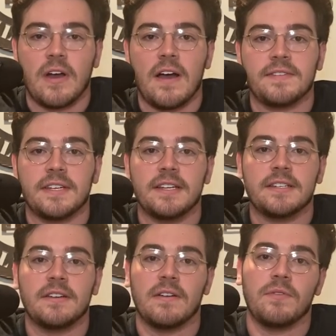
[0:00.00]

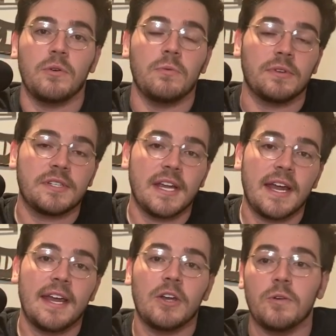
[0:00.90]
offseason of who will
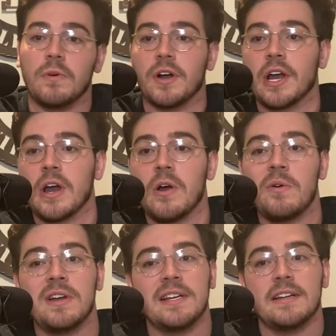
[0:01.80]
stay, who will
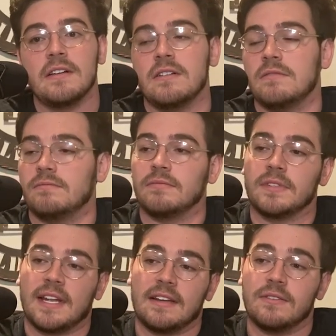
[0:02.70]
go.
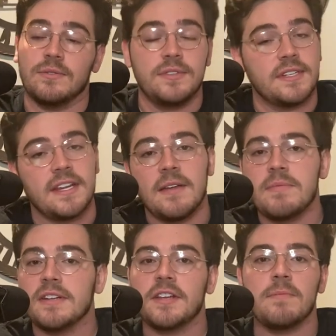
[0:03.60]
and Who's to say
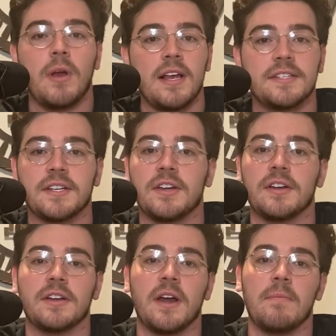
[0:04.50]
BJ Boston
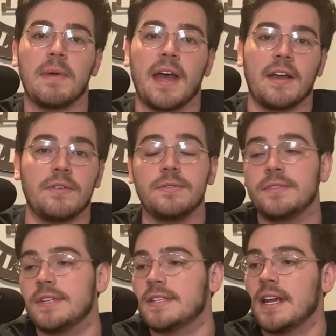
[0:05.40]
couldn't come back?
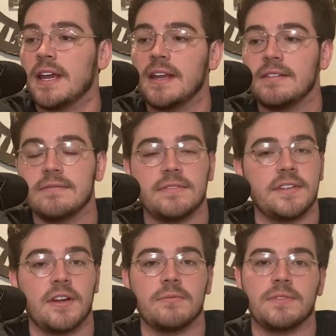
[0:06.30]
Who's to say, you
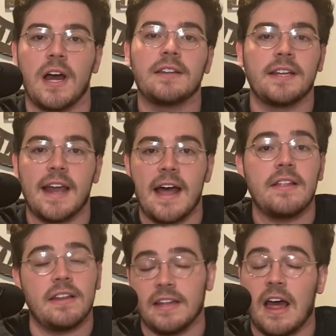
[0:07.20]
know, Dontaie
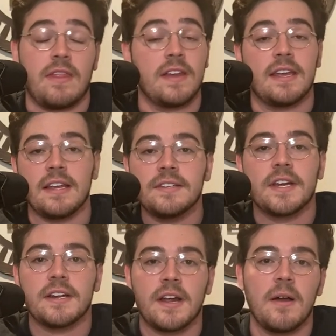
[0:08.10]
Allen, eh, I think he's
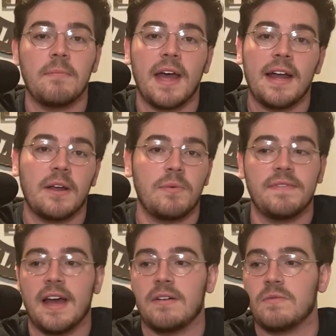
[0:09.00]
going to come back, and
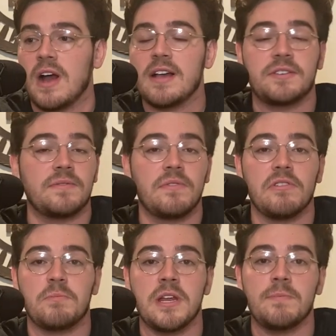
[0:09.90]
we've got a roster
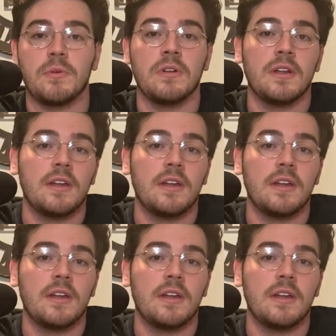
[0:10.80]
full of people